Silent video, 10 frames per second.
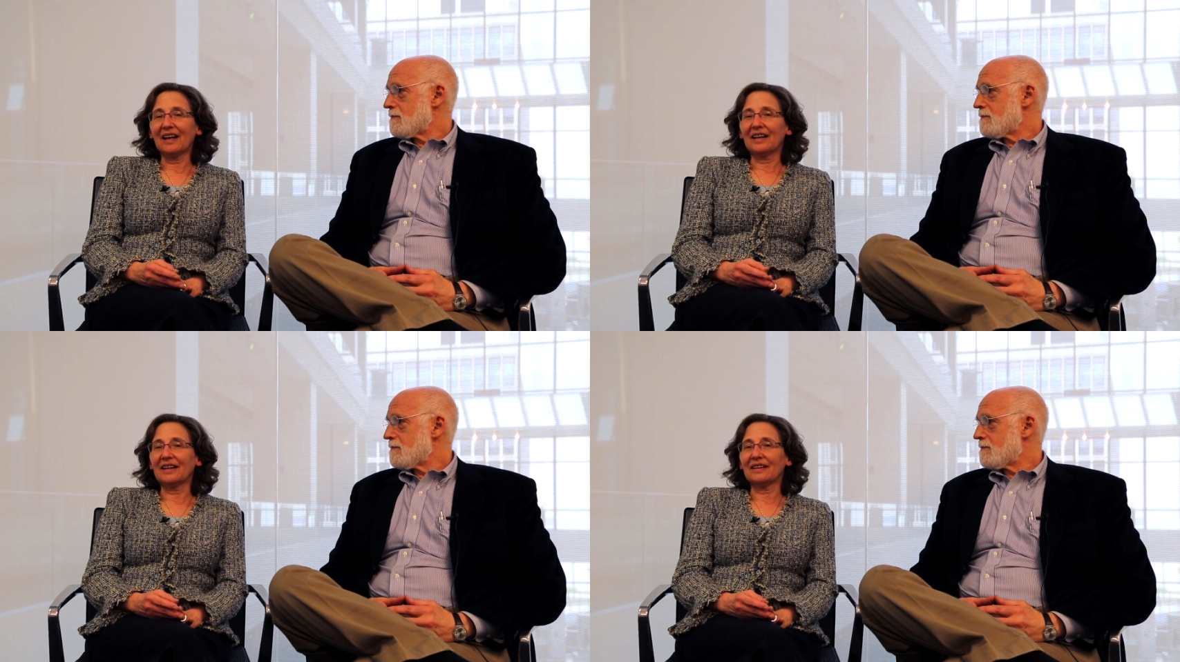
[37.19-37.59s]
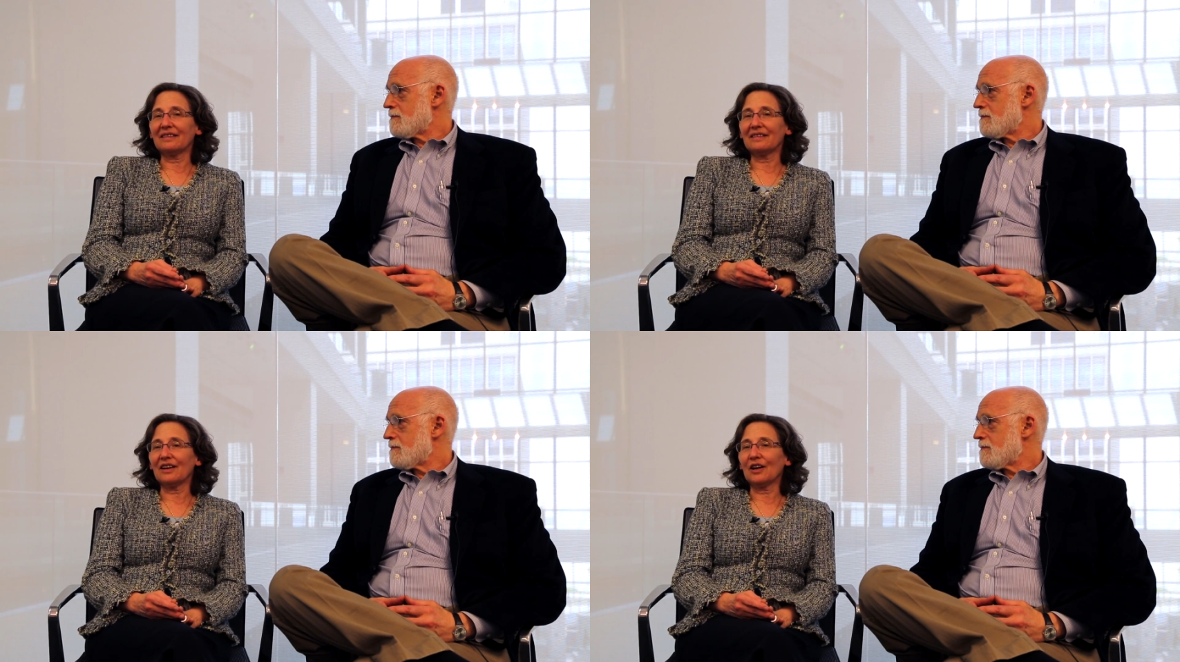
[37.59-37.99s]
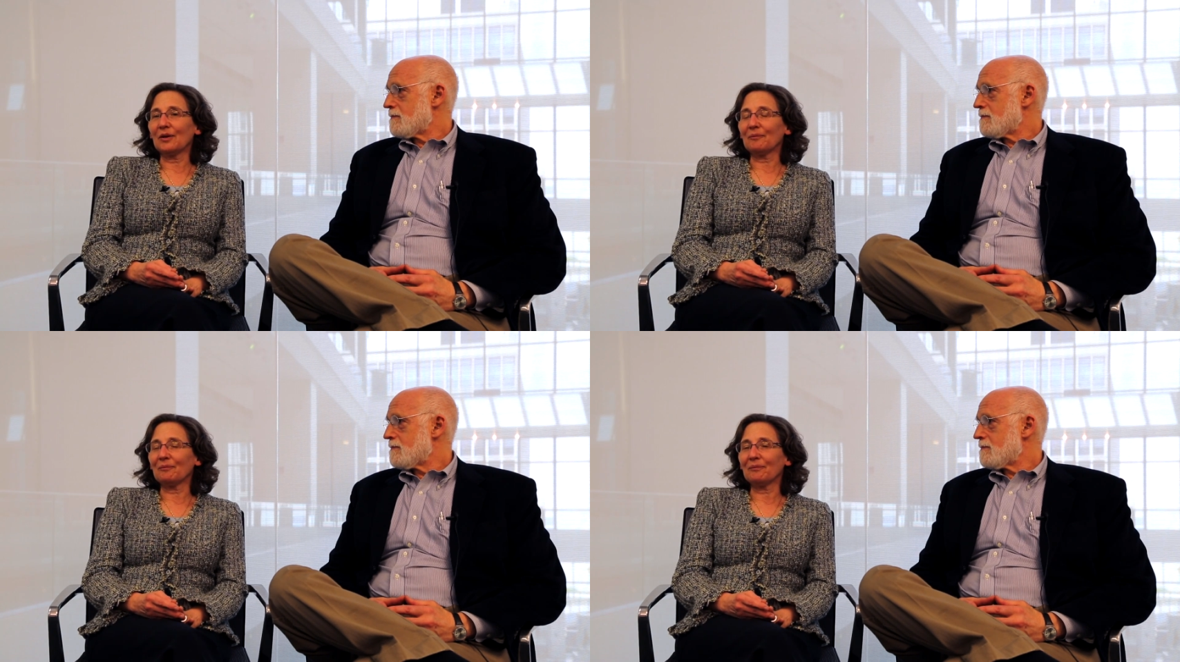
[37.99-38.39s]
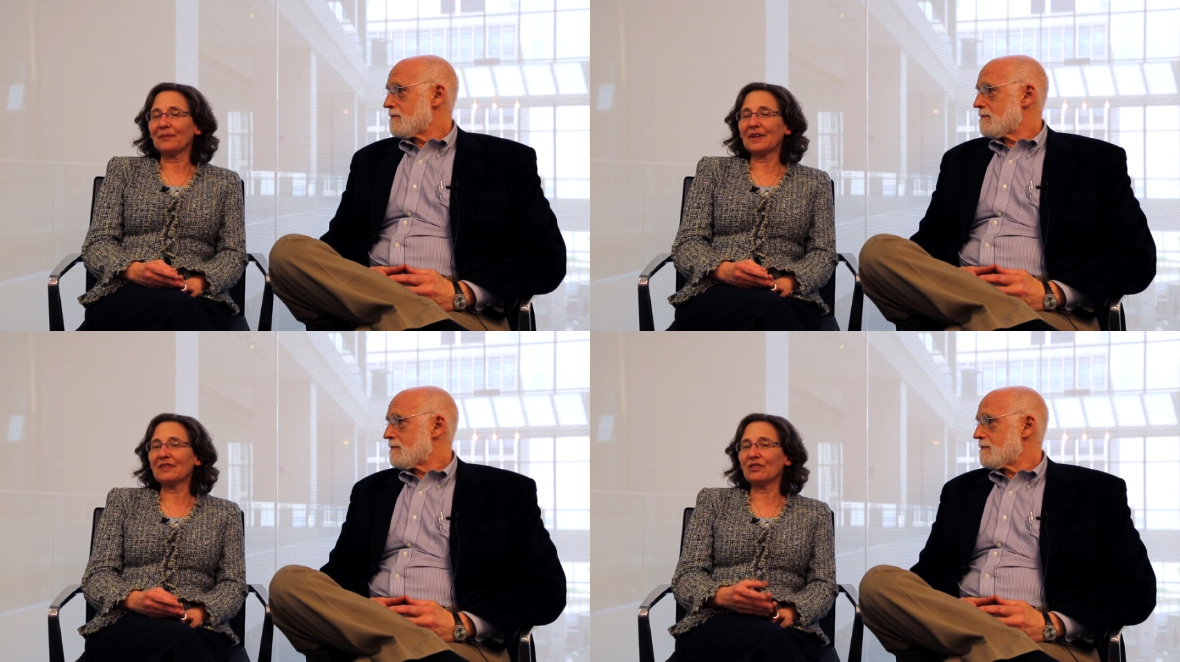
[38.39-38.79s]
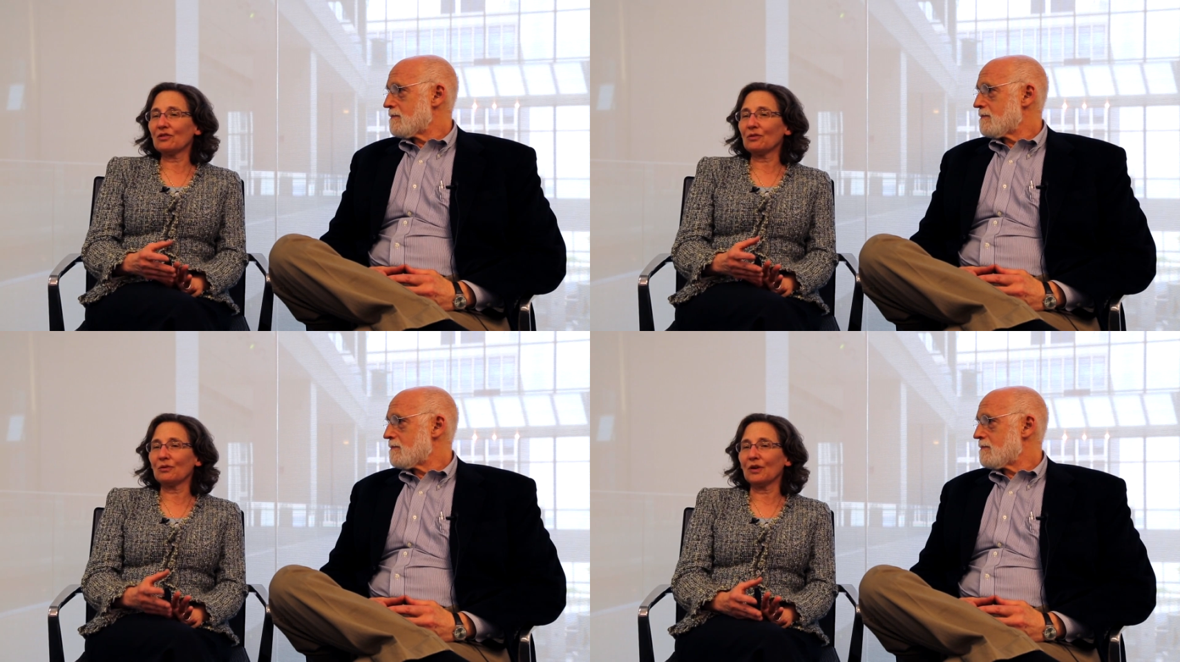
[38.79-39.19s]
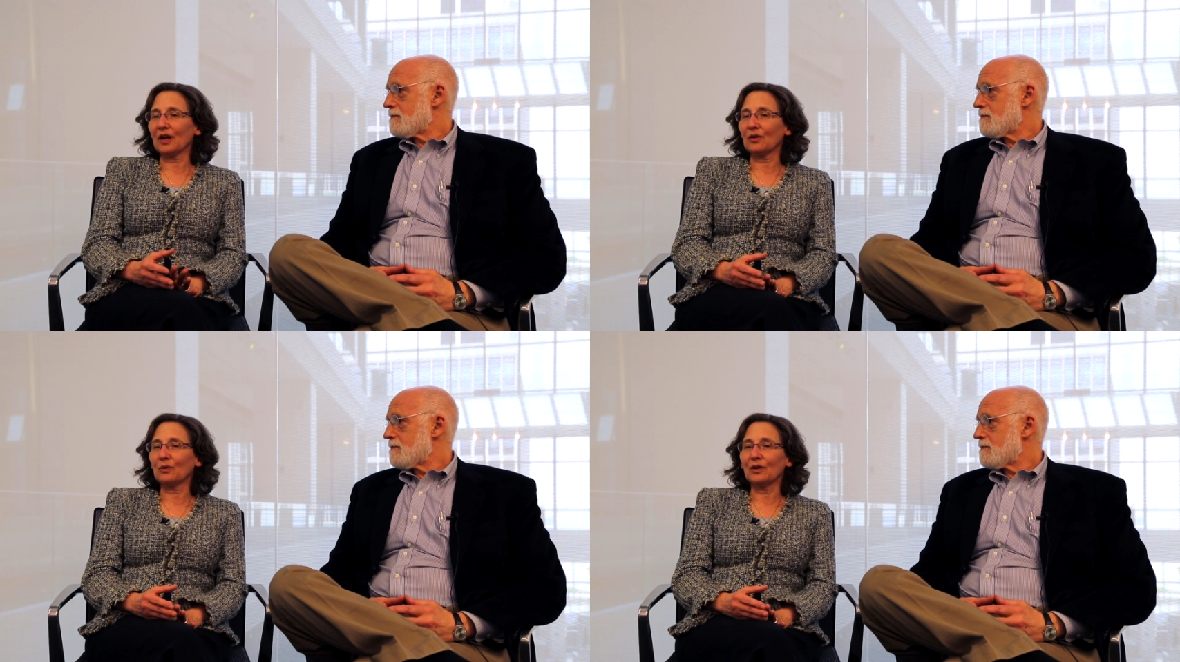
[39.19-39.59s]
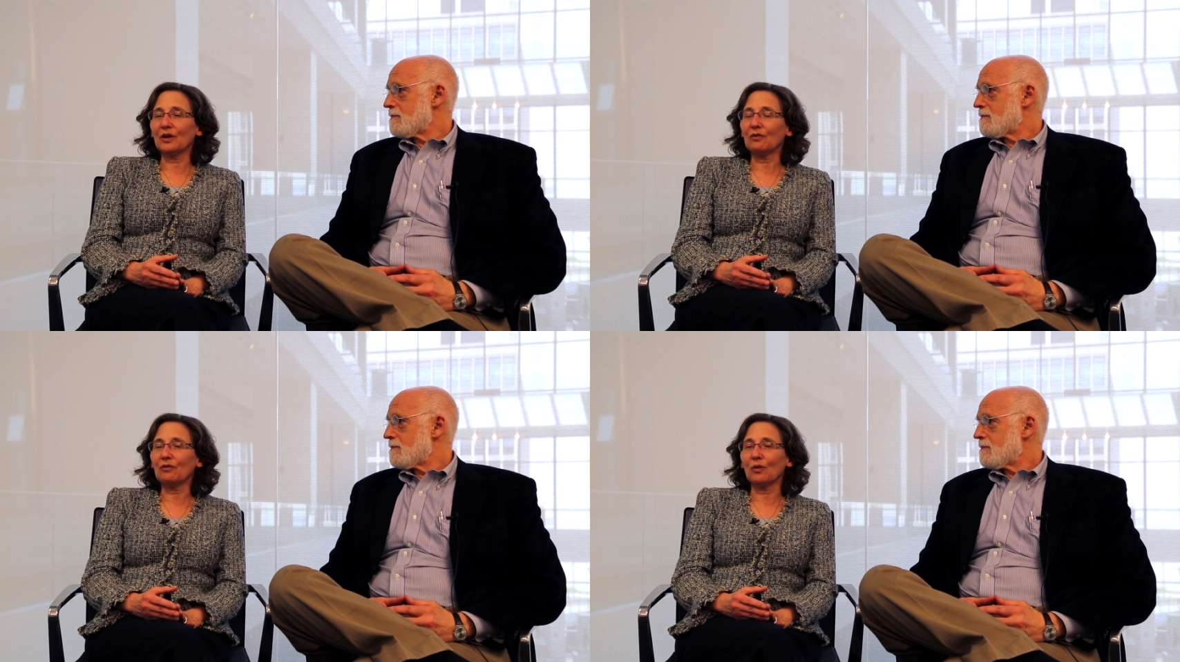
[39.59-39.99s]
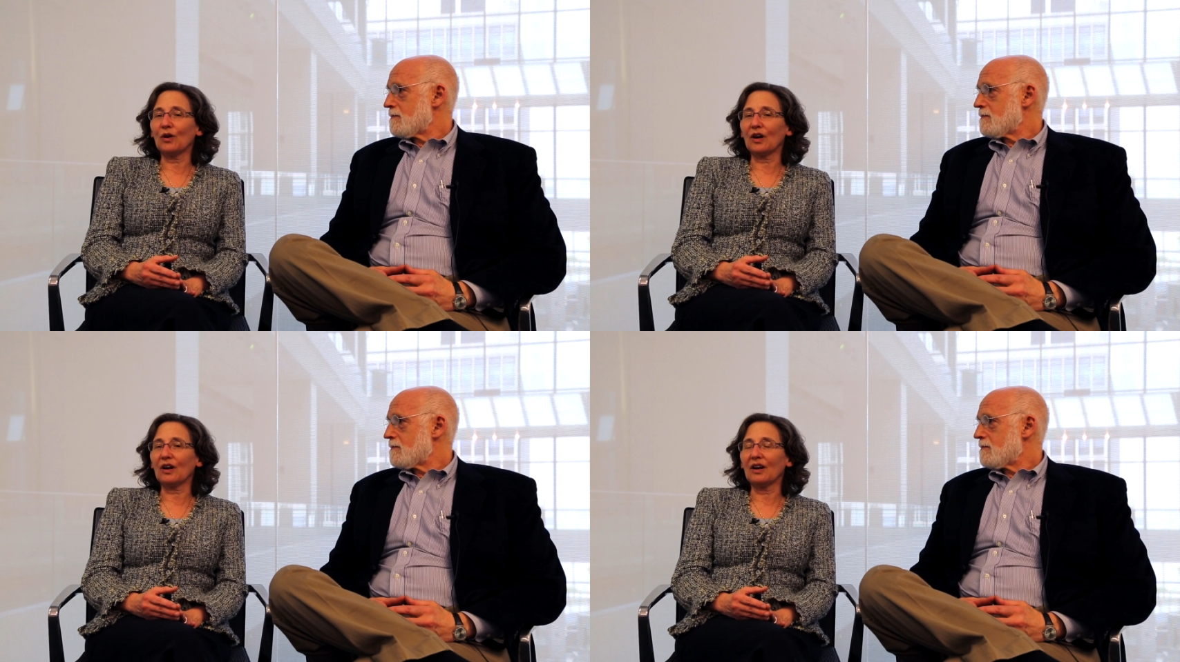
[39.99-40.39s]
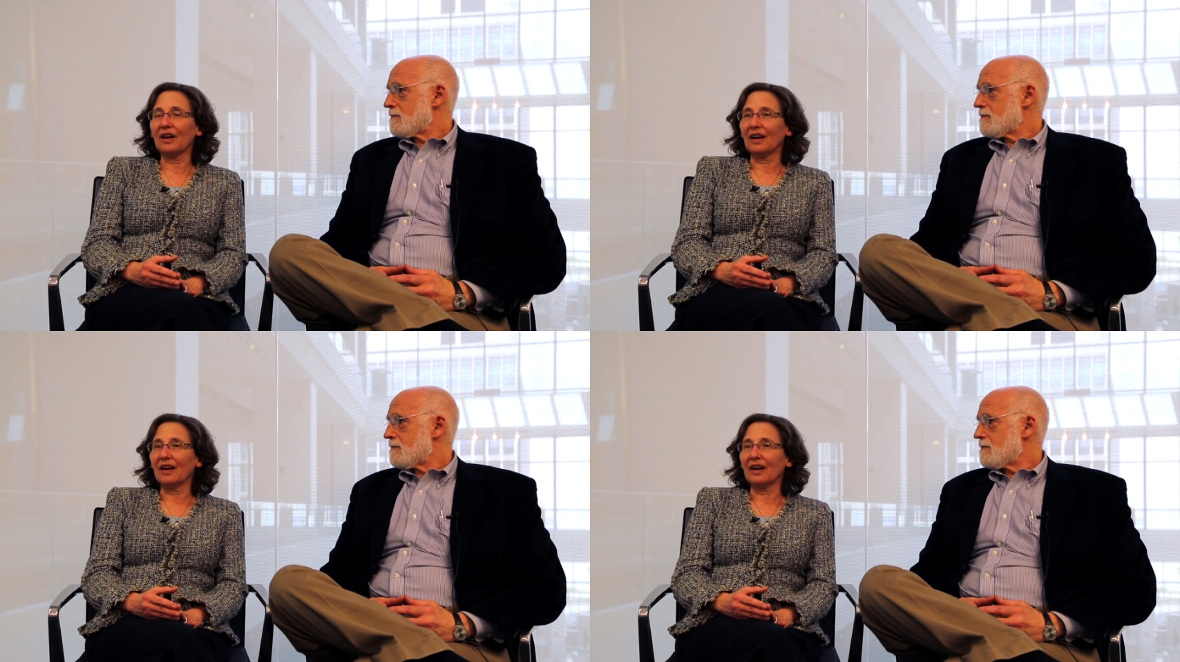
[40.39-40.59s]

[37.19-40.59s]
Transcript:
Speaker 1: And um, this is true not only for